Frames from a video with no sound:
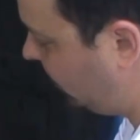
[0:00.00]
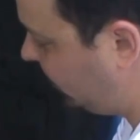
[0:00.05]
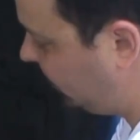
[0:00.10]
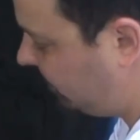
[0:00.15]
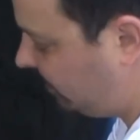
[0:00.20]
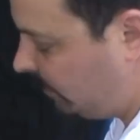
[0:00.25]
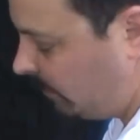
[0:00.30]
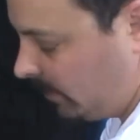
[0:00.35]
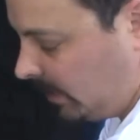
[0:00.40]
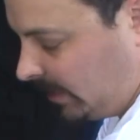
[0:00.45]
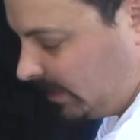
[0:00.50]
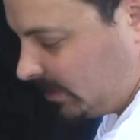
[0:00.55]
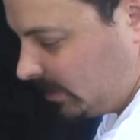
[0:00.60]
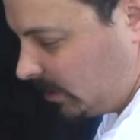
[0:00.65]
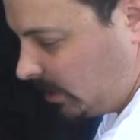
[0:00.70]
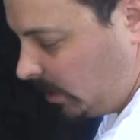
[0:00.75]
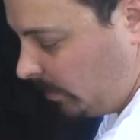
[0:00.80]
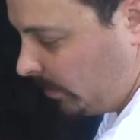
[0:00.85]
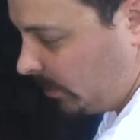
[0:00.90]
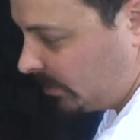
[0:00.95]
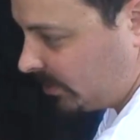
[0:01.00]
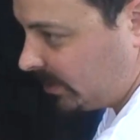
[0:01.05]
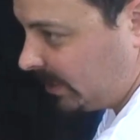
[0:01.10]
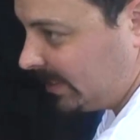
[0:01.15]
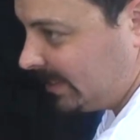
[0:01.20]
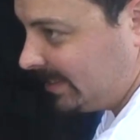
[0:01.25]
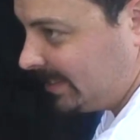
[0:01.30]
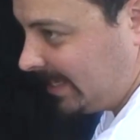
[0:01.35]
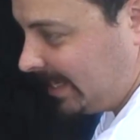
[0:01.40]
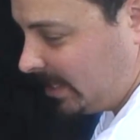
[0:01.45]
is almost
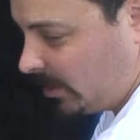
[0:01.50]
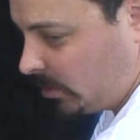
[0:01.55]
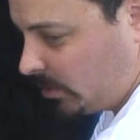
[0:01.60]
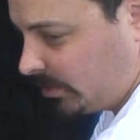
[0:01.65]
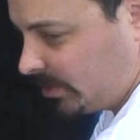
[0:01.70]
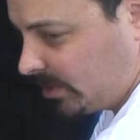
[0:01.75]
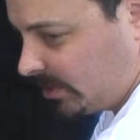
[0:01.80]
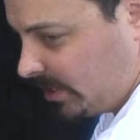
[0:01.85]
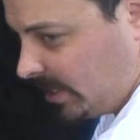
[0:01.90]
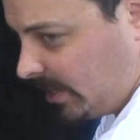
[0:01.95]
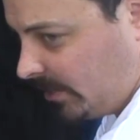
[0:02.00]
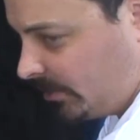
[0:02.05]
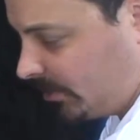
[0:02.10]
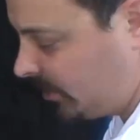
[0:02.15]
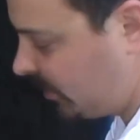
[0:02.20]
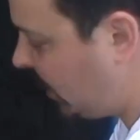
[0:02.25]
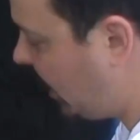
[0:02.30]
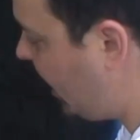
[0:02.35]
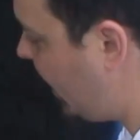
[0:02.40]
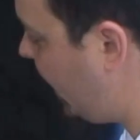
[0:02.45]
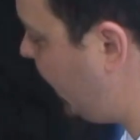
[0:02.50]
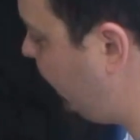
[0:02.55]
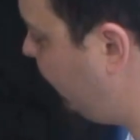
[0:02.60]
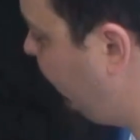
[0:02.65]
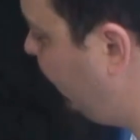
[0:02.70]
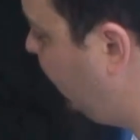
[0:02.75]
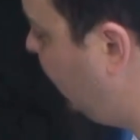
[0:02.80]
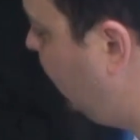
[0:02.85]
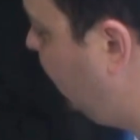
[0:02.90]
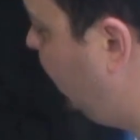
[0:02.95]
identical to the other side.
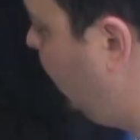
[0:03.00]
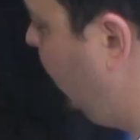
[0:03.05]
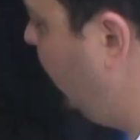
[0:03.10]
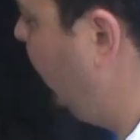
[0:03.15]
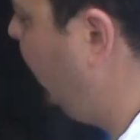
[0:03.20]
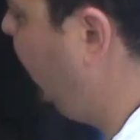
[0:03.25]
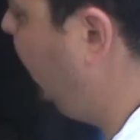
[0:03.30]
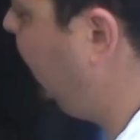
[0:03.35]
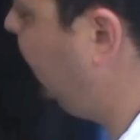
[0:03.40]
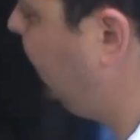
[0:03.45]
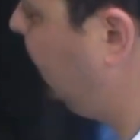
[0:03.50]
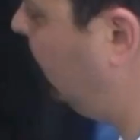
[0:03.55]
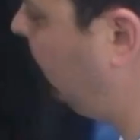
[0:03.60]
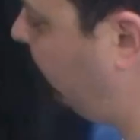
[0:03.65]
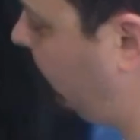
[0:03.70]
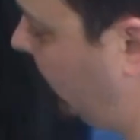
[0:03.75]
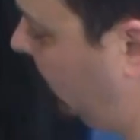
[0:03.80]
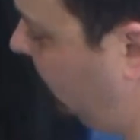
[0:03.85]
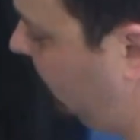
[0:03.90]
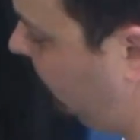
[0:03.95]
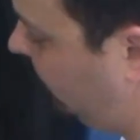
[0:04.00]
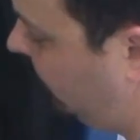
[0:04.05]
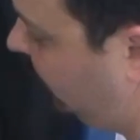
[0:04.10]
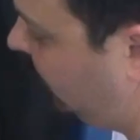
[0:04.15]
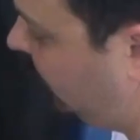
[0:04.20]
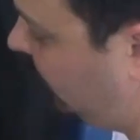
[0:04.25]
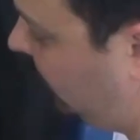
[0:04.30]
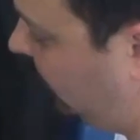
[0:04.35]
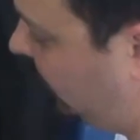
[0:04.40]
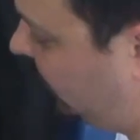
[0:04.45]
The only thing different
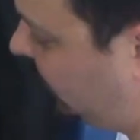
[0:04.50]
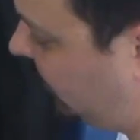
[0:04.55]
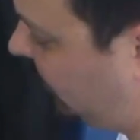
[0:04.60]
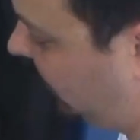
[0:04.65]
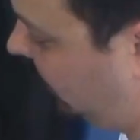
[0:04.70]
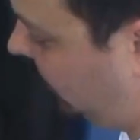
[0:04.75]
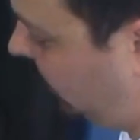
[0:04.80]
is the